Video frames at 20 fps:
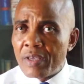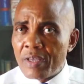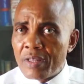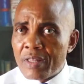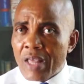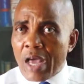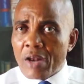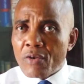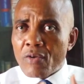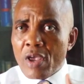
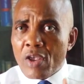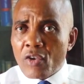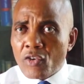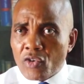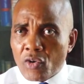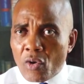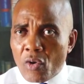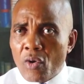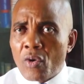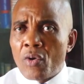They are doing
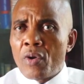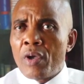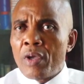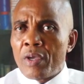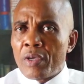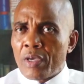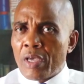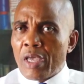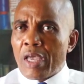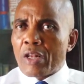so
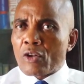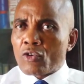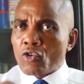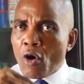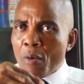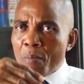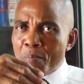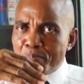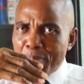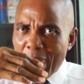in
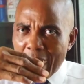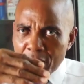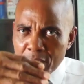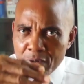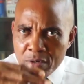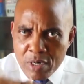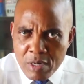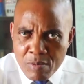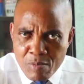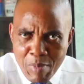
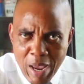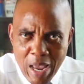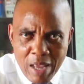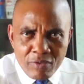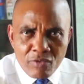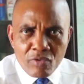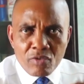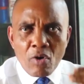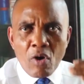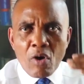
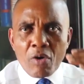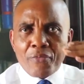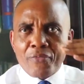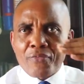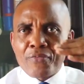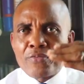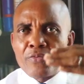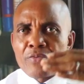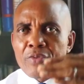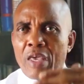compoundment
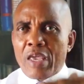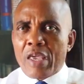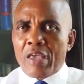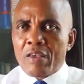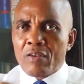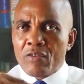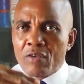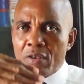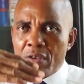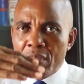of the